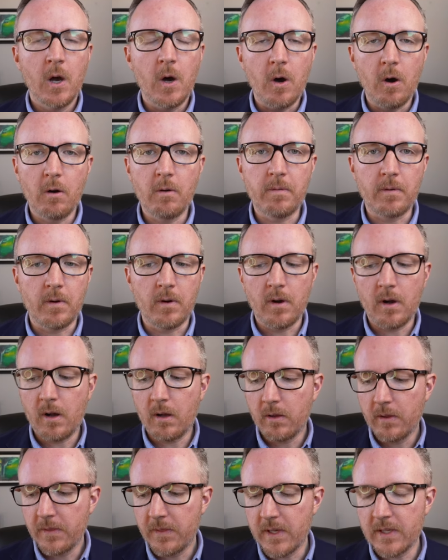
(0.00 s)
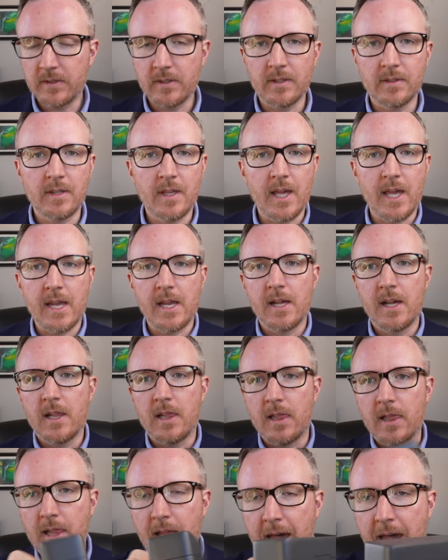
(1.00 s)
Overall, this is a
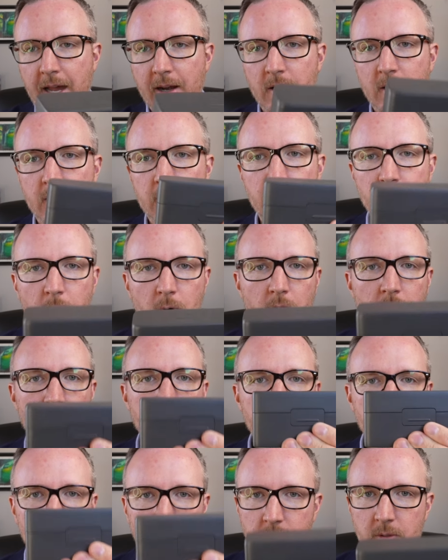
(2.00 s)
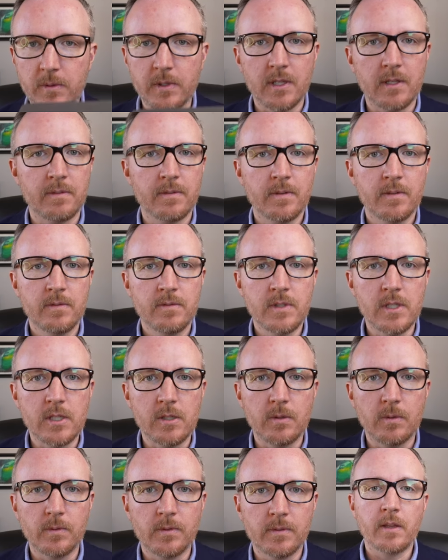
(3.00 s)
lot more intuitive to
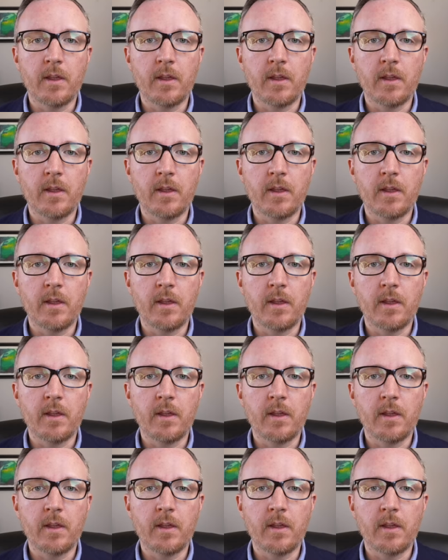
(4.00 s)
use.